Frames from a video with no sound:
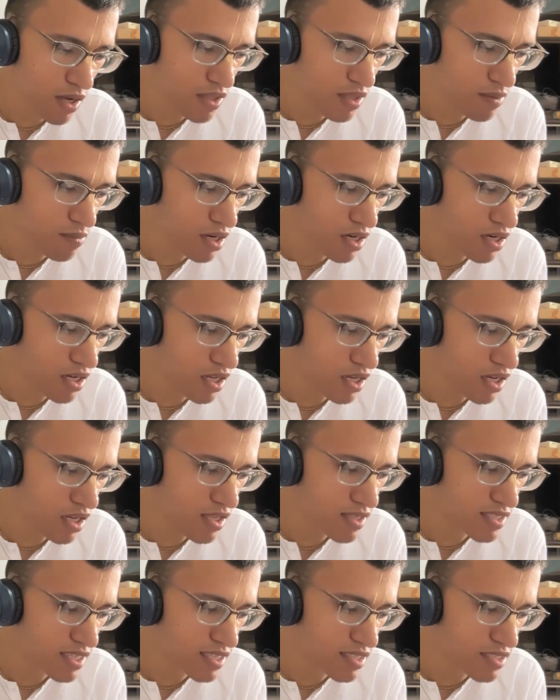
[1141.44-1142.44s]
by the
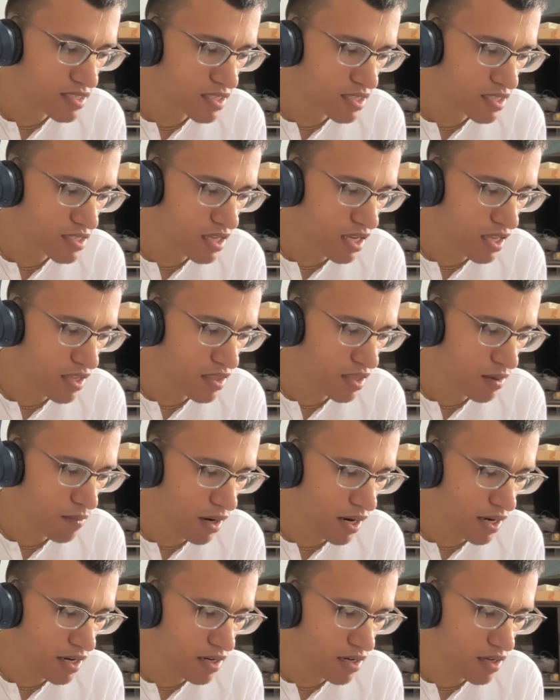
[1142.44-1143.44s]
material senses and the
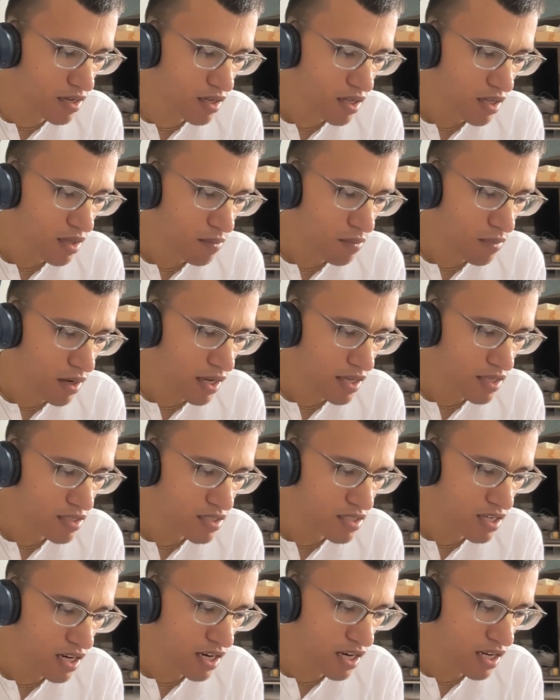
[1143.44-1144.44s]
mind. By
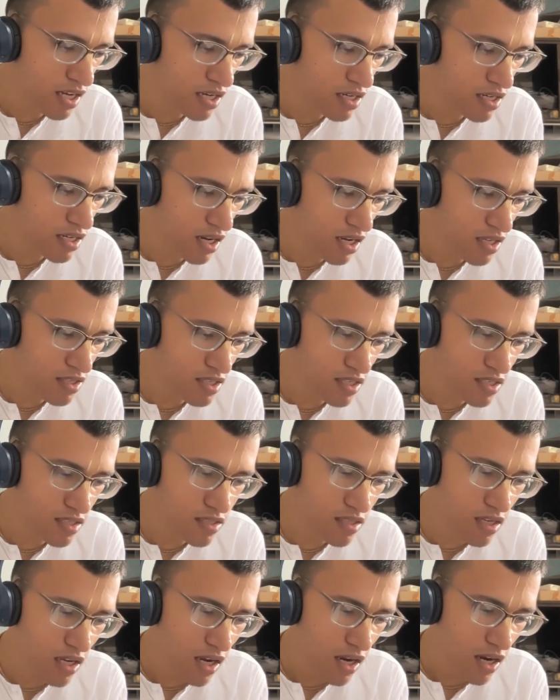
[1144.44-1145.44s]
steady
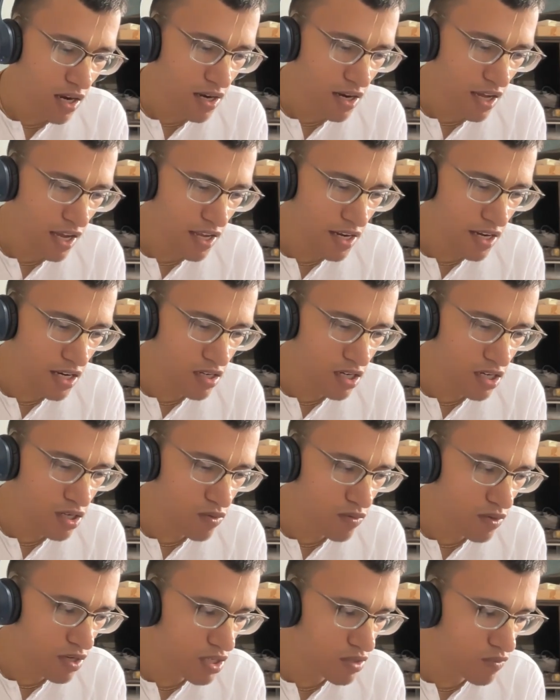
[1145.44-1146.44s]
intelligence
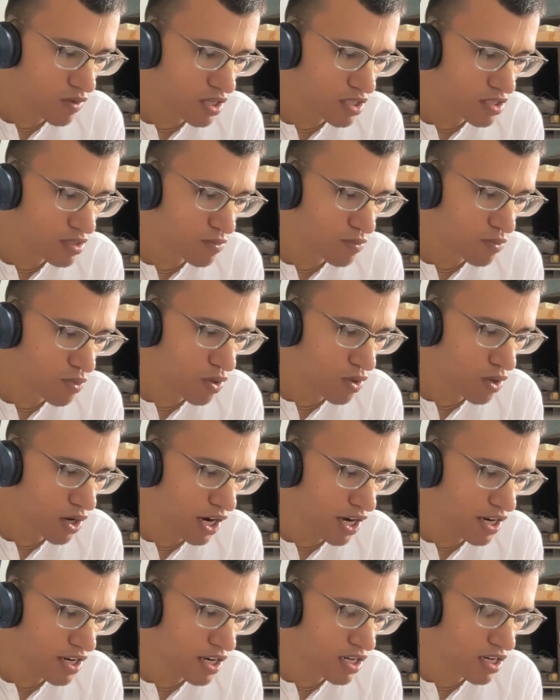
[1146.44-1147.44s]
directed towards one's pure
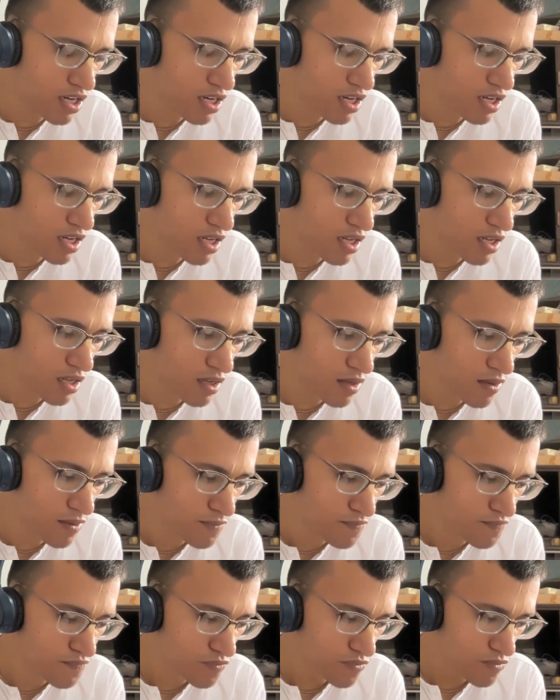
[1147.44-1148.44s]
identity,
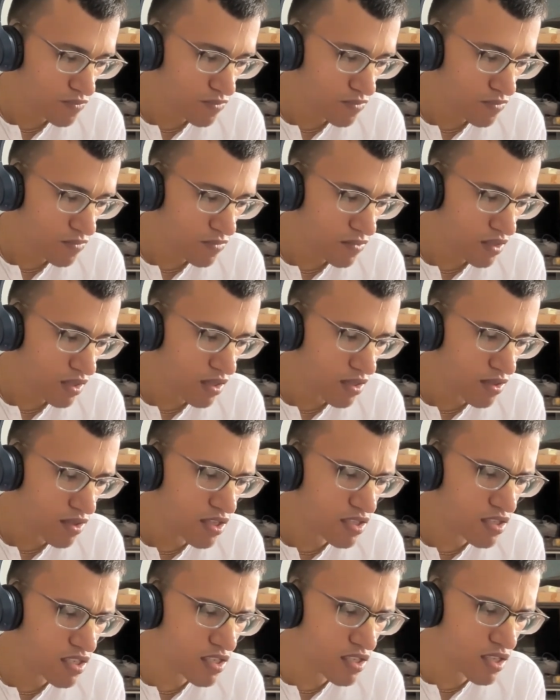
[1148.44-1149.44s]

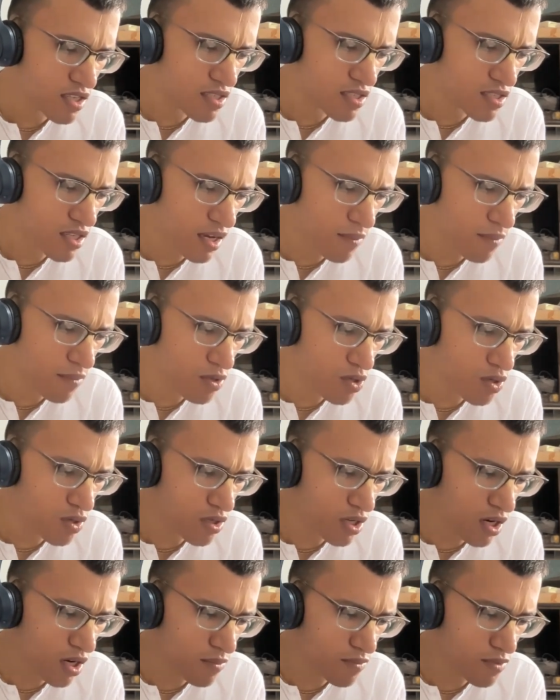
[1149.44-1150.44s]
this is the sum
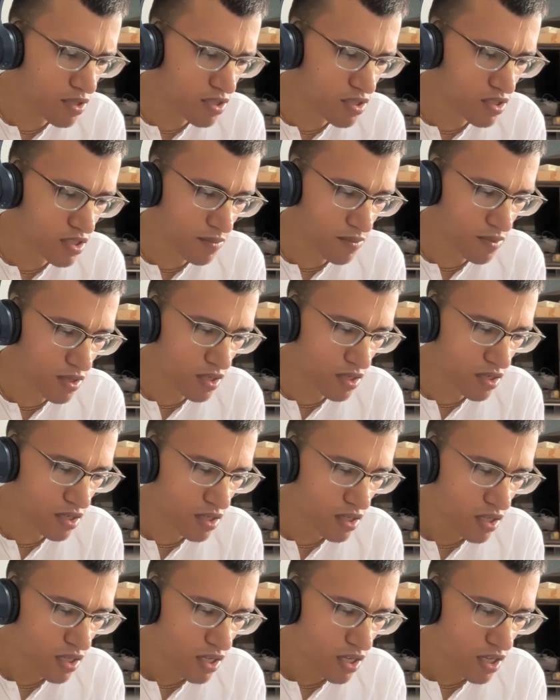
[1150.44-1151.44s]
total of this chapter.
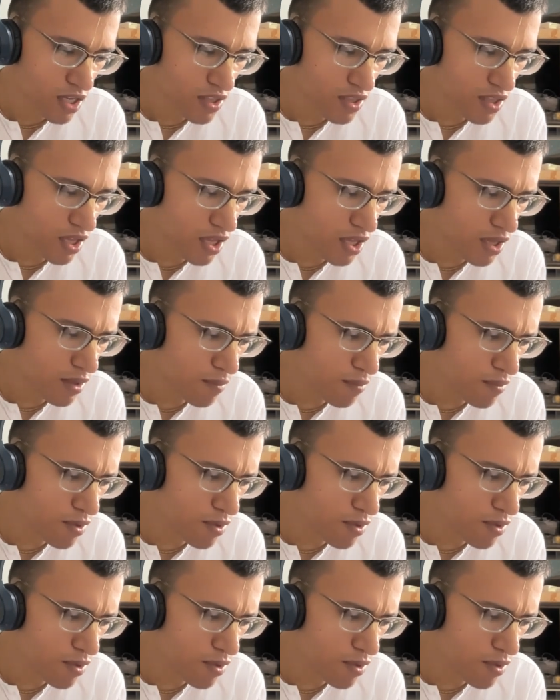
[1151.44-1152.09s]
In the